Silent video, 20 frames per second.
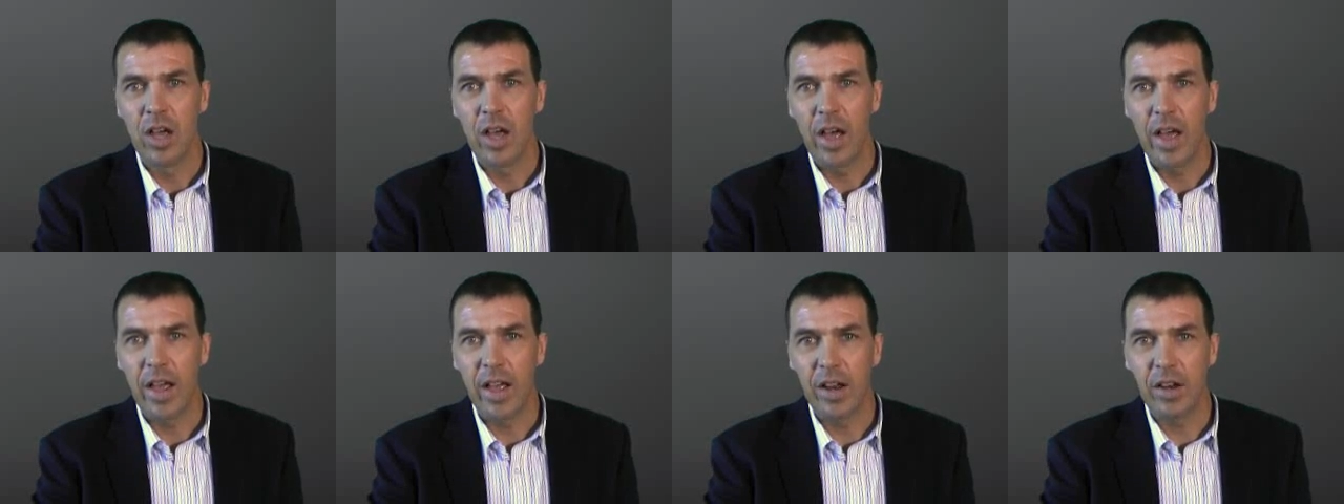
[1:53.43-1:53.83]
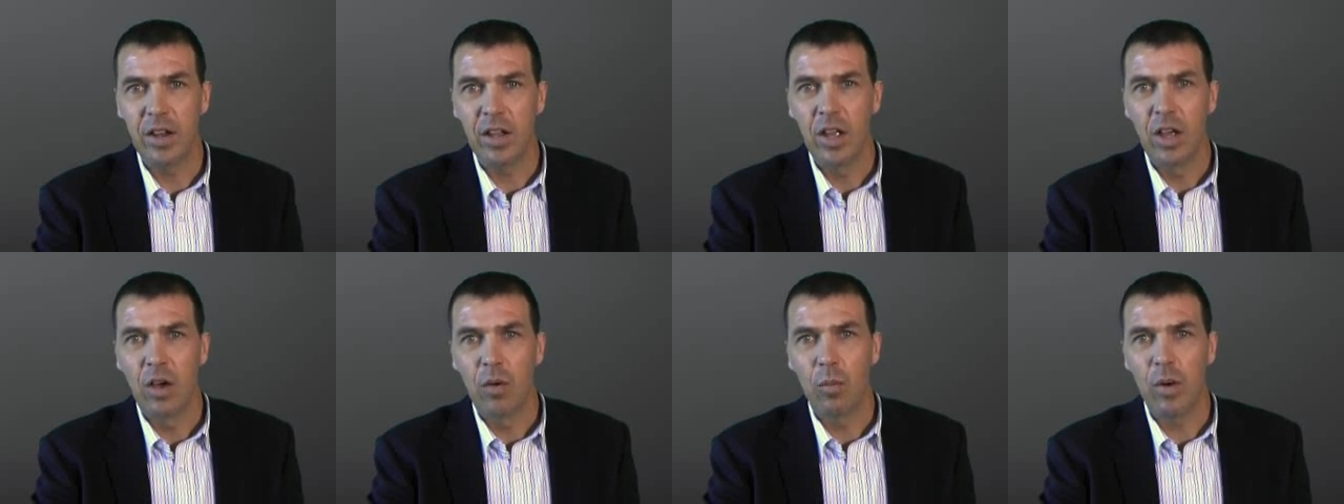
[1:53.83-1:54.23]

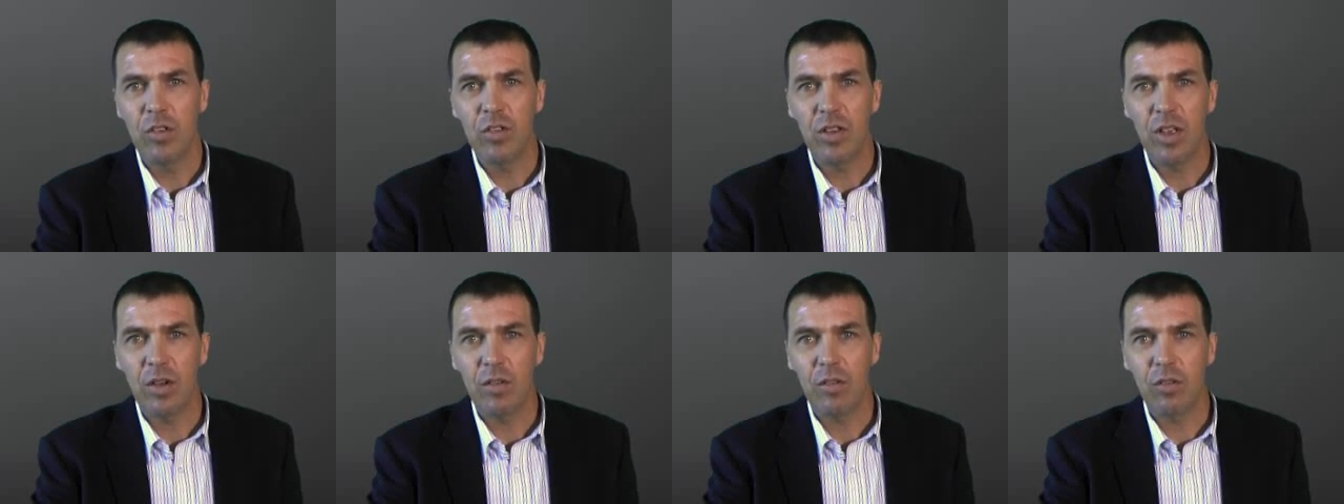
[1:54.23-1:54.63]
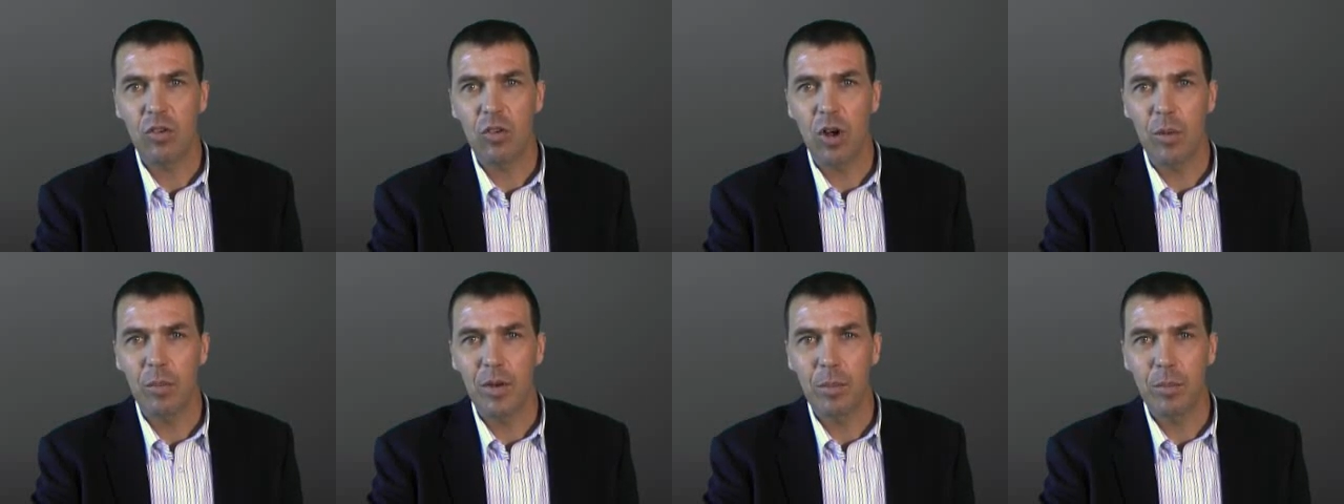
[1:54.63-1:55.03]
And once that
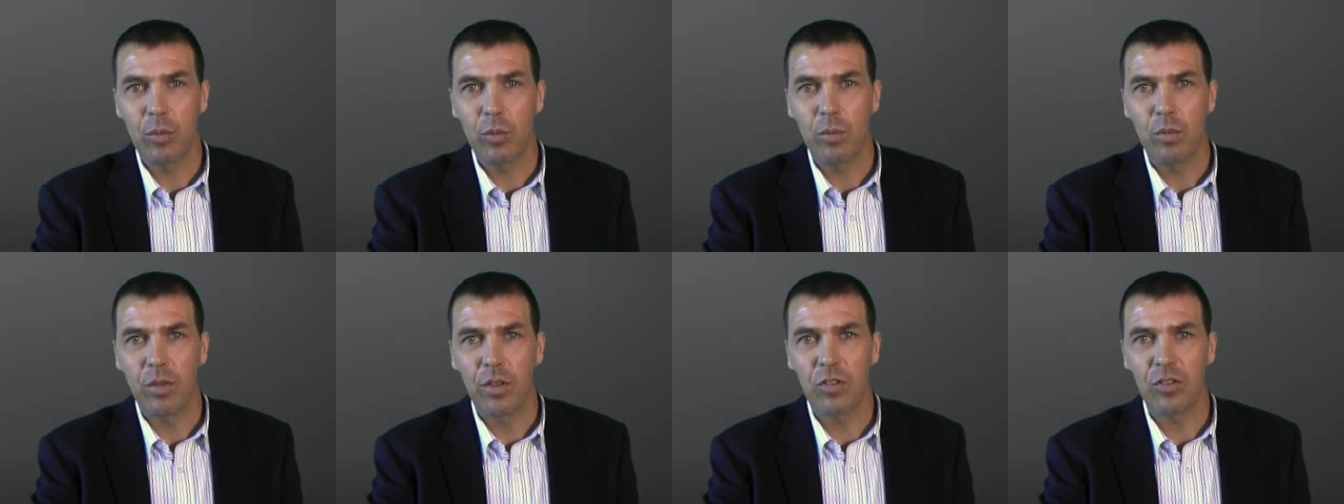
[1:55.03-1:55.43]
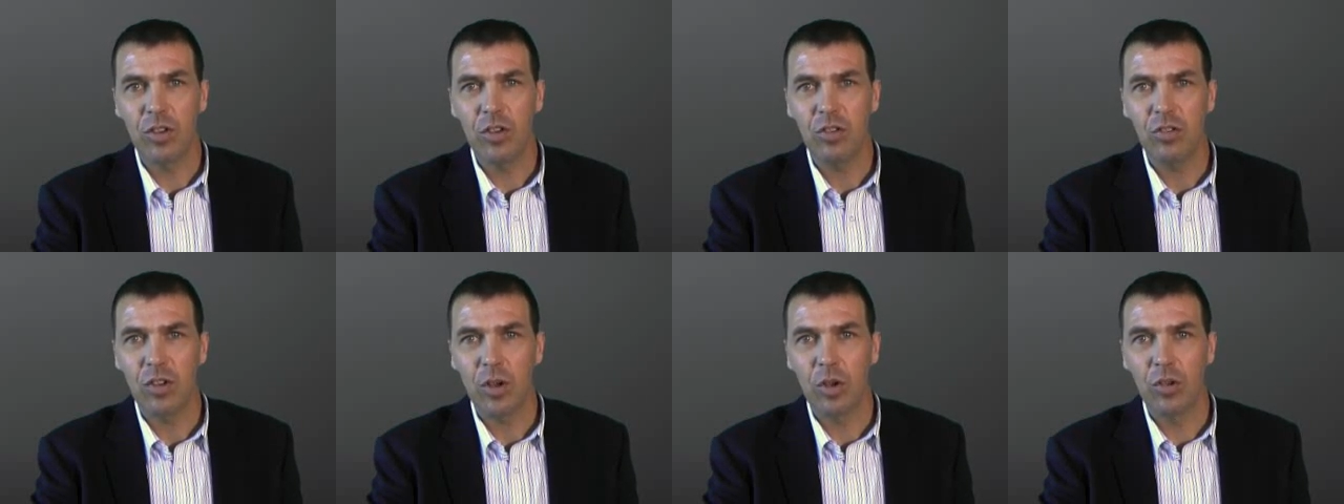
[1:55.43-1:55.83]
top number, the
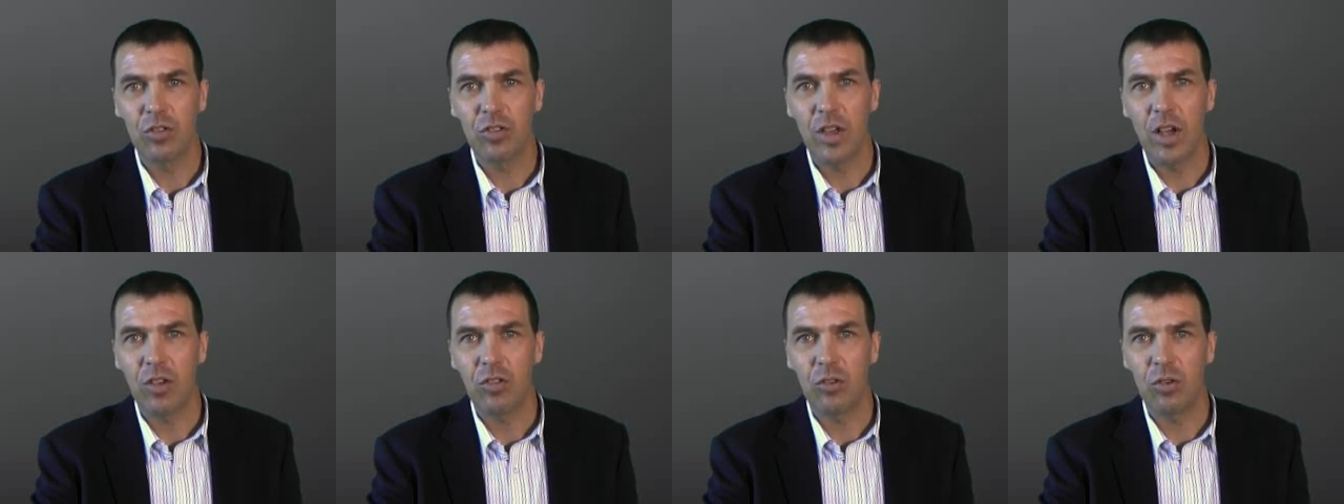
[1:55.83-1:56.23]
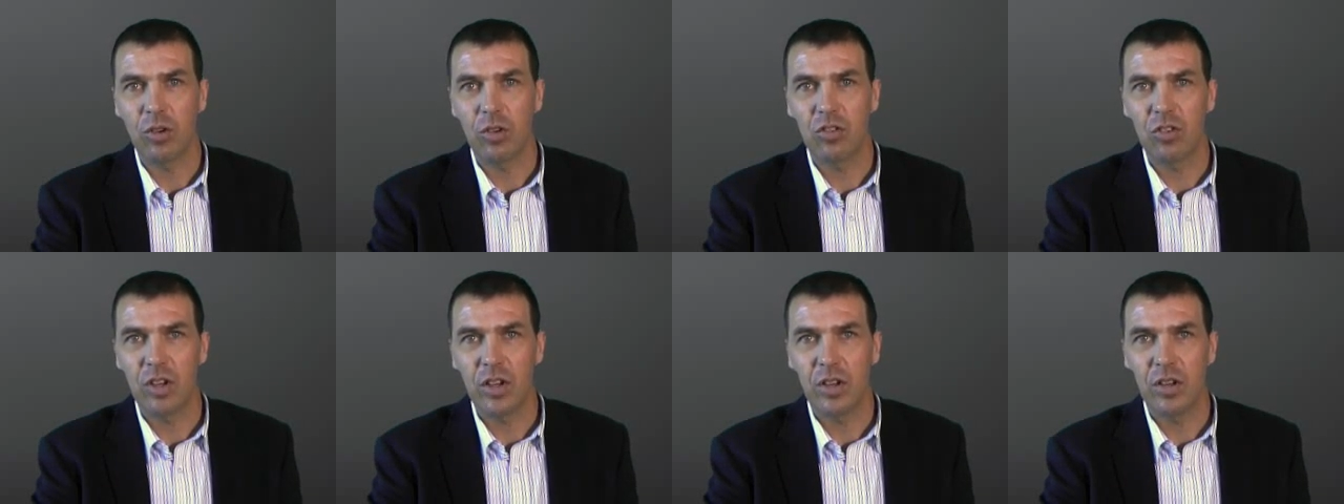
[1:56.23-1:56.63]
systole, starts to
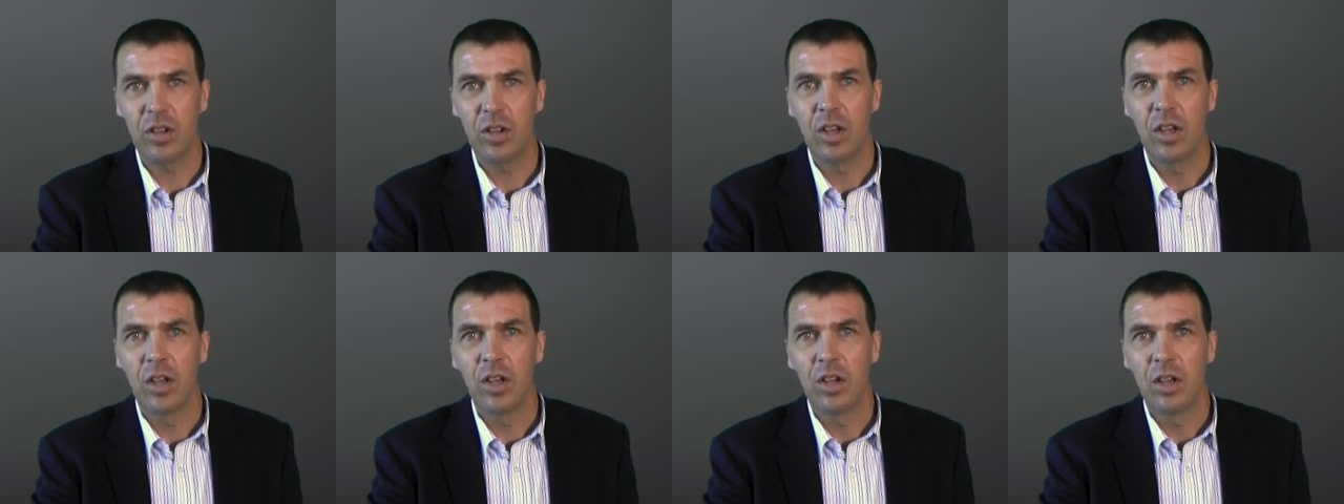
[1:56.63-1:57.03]
exceed